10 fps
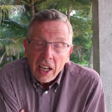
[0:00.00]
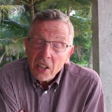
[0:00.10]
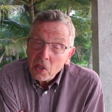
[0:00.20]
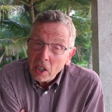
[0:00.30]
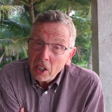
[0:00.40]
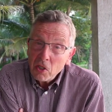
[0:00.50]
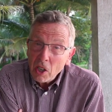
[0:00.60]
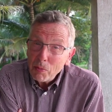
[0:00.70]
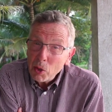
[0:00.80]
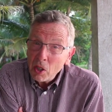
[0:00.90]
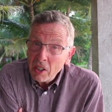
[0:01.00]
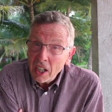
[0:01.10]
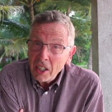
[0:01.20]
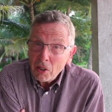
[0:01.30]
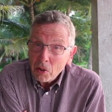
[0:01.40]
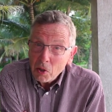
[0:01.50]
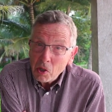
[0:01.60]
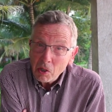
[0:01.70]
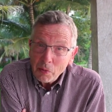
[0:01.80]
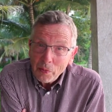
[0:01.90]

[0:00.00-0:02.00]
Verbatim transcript: has had its ups and downs.